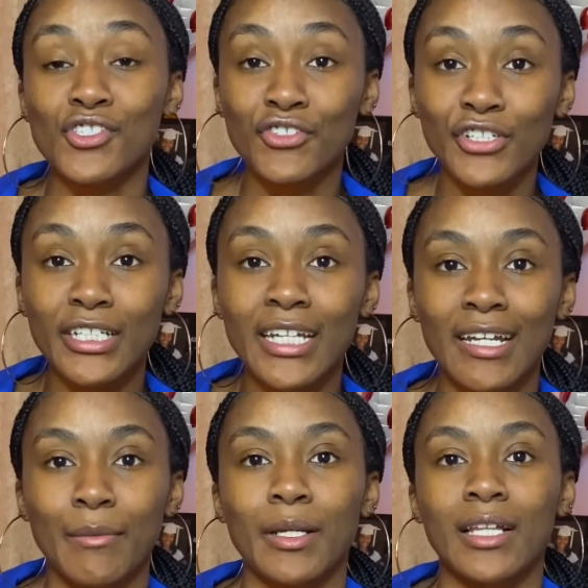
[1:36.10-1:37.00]
screen, and
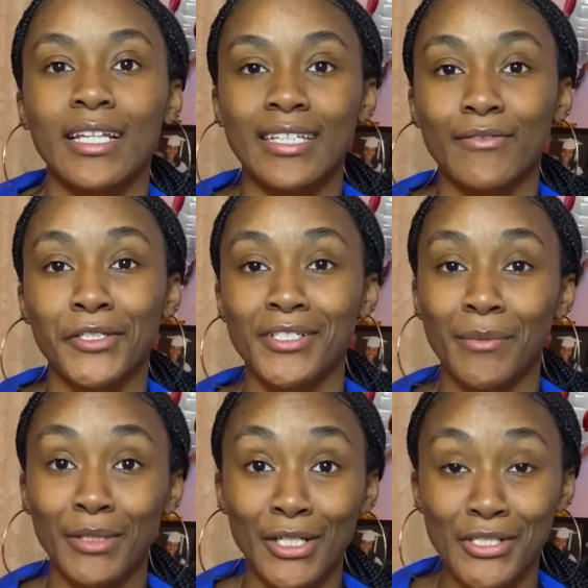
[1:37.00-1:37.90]
I'm gonna link the video down
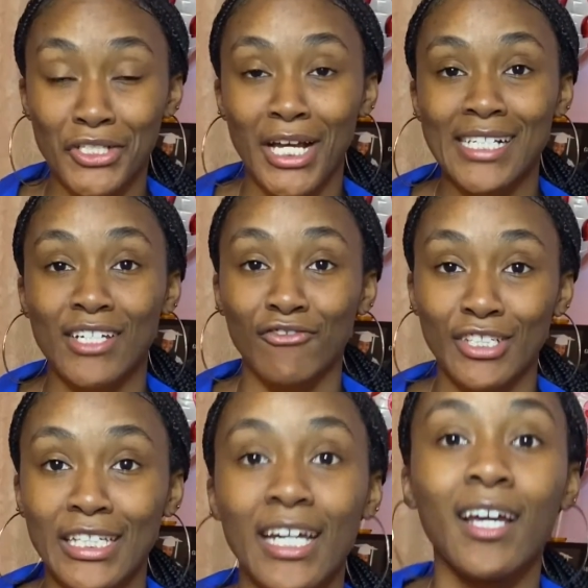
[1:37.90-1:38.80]
below so you guys can
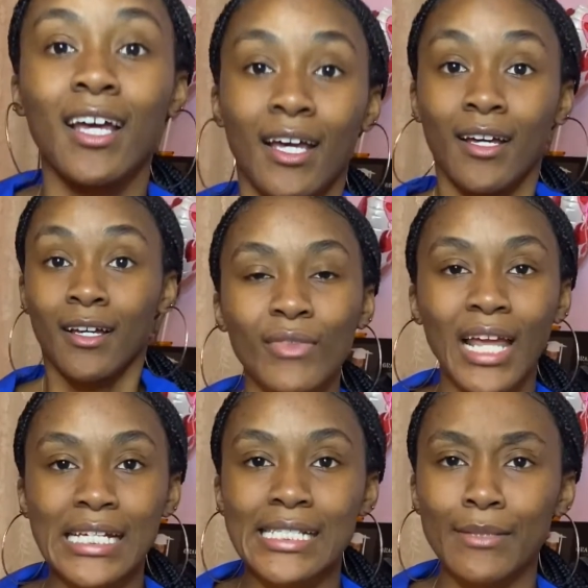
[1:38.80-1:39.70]
really
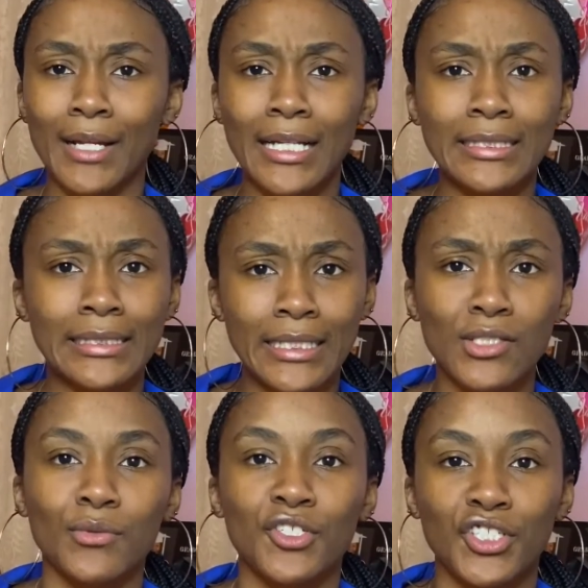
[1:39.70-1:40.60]
see what I did
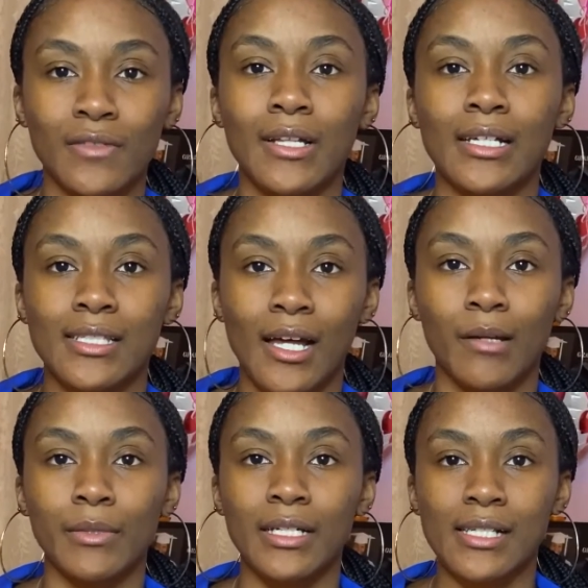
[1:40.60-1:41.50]
to achieve that style,
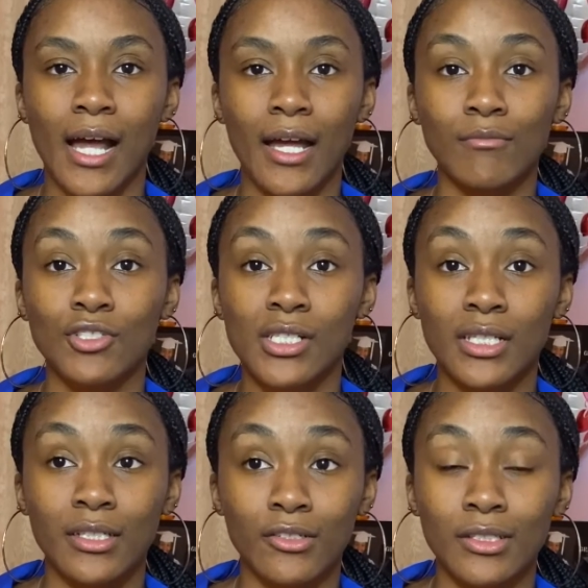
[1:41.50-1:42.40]
because I am just
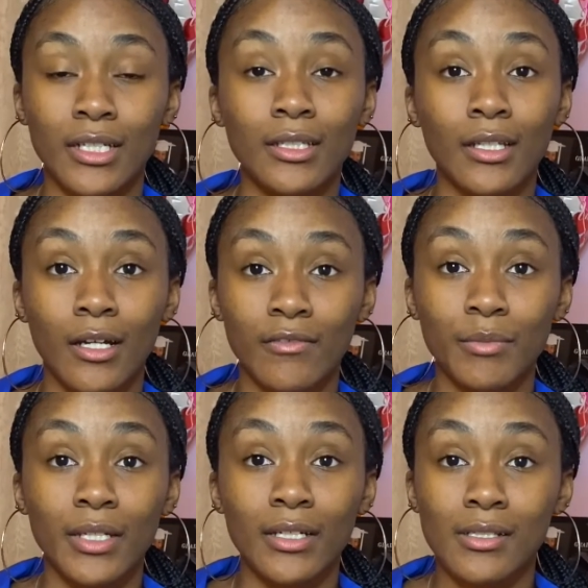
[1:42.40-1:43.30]
literally in love,
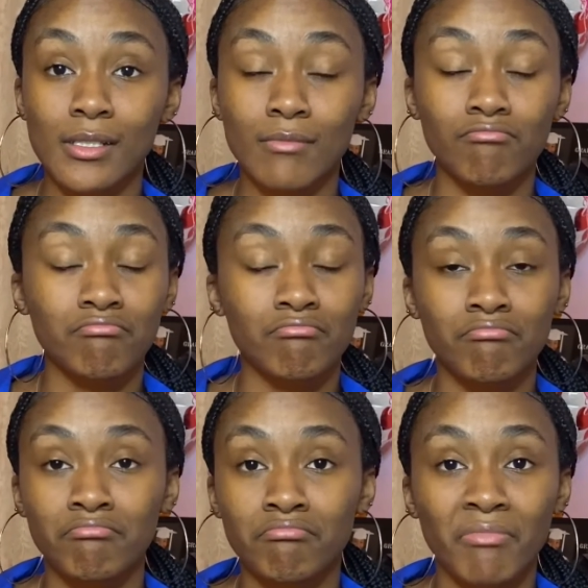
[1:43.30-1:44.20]
because
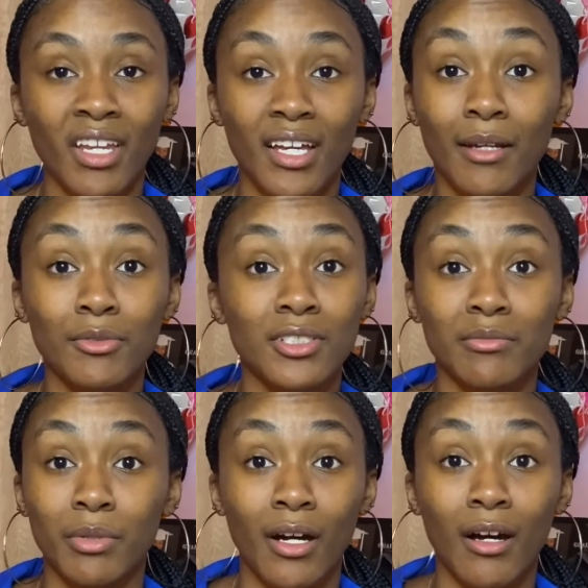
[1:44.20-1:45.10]
it was just
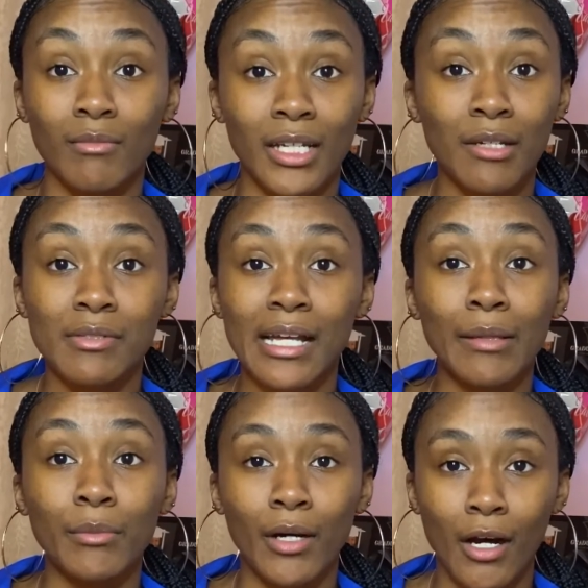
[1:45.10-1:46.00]
bomb. Like, it was a
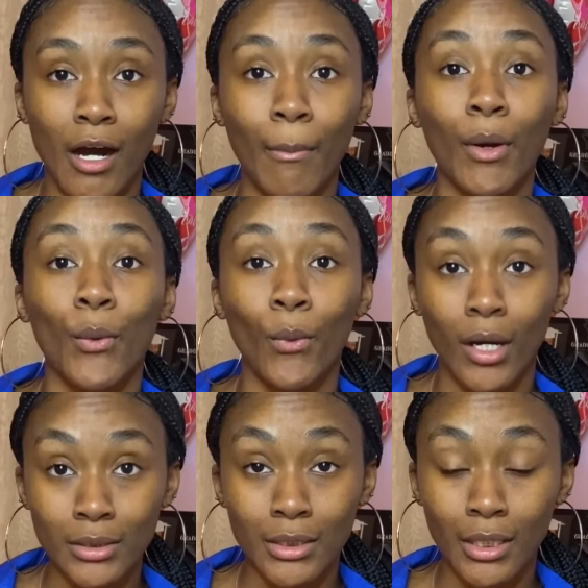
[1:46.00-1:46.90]
bomb
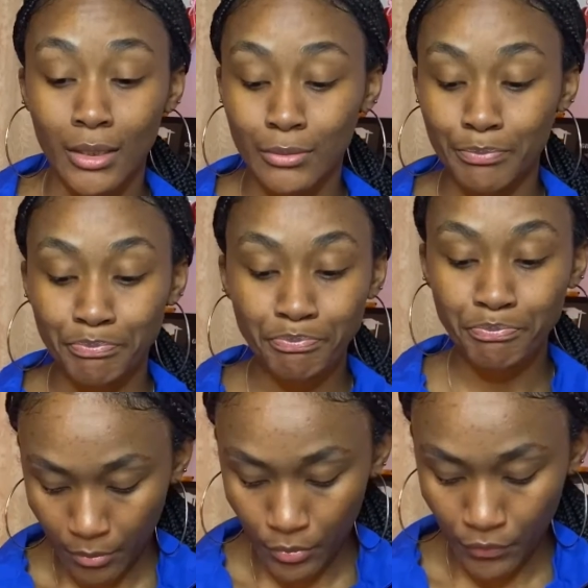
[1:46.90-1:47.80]
wash and go.
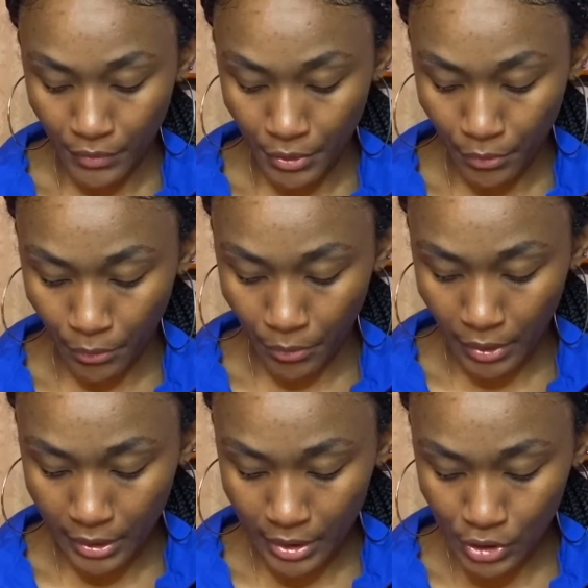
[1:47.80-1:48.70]
Moving
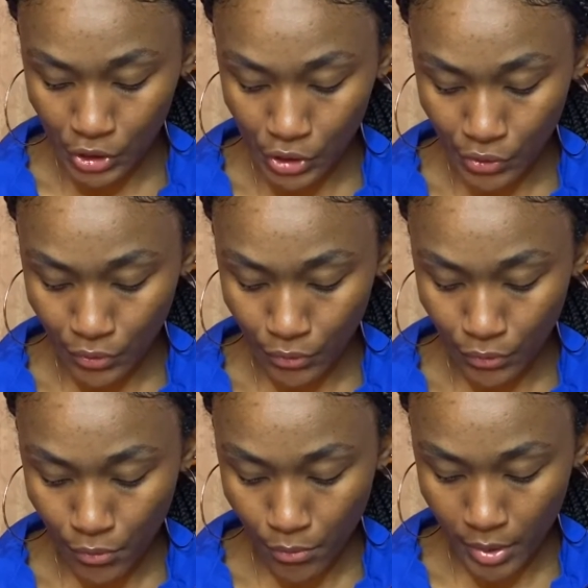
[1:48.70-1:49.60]
on
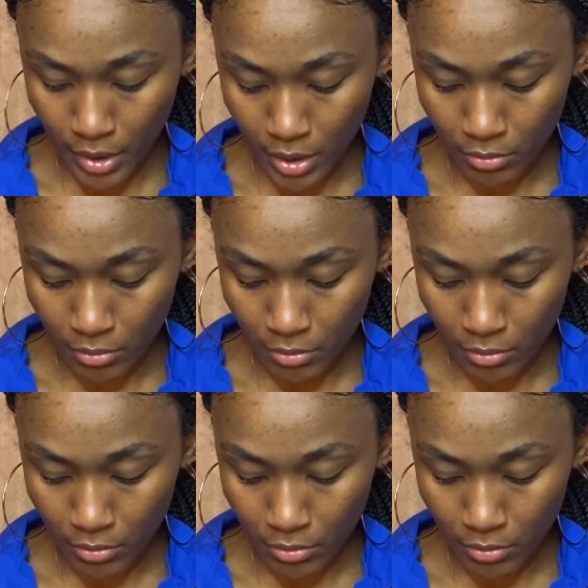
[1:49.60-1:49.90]
to